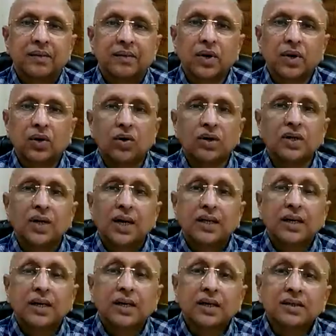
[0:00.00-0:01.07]
Because
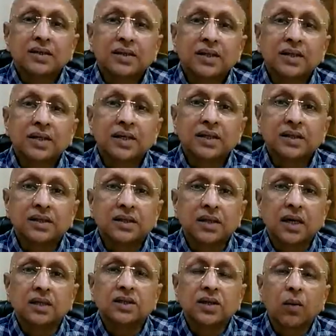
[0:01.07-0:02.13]
they consider
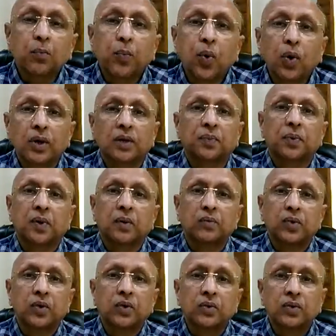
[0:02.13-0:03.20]
a support from
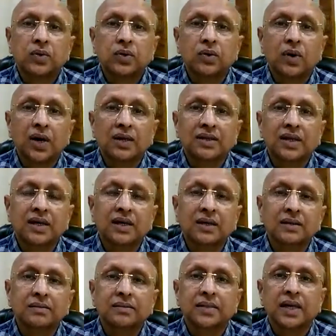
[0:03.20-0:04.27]
you. You are
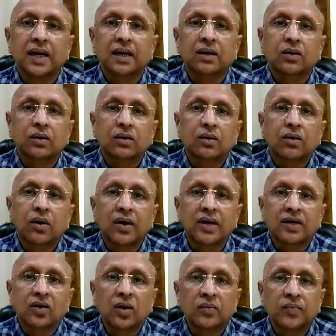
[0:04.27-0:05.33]
there, they are
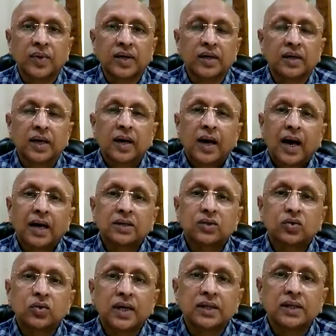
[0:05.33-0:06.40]
quite confident. As
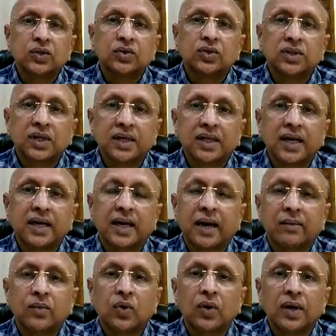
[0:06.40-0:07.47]
soon as you say that I
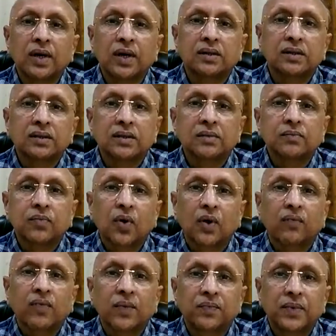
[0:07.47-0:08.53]
am going
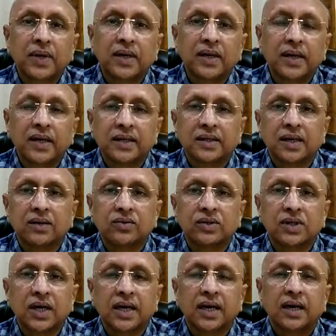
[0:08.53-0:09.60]
for 15 days
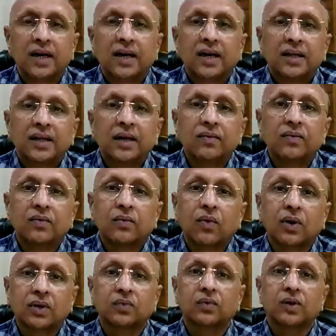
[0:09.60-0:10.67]
outside, then
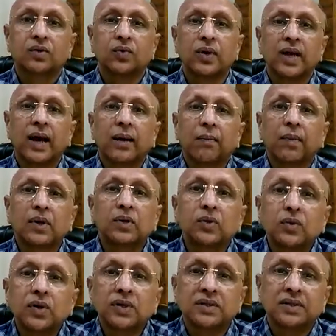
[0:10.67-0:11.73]
what will happen
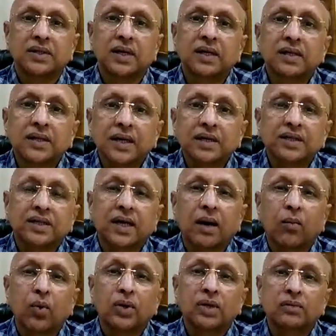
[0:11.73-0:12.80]
to us? Their
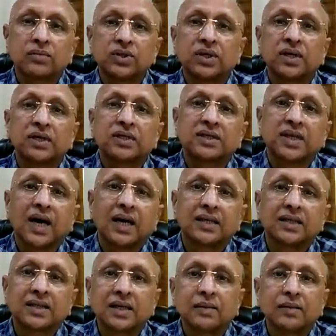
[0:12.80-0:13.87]
stramonium state
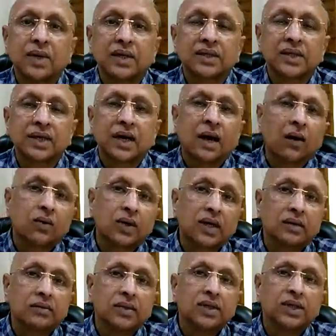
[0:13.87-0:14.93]
starts emerging out
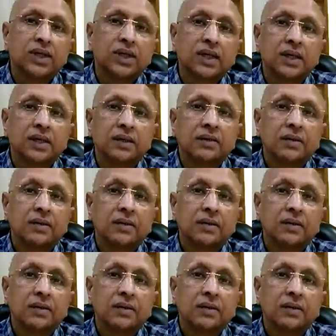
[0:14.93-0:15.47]
immediately.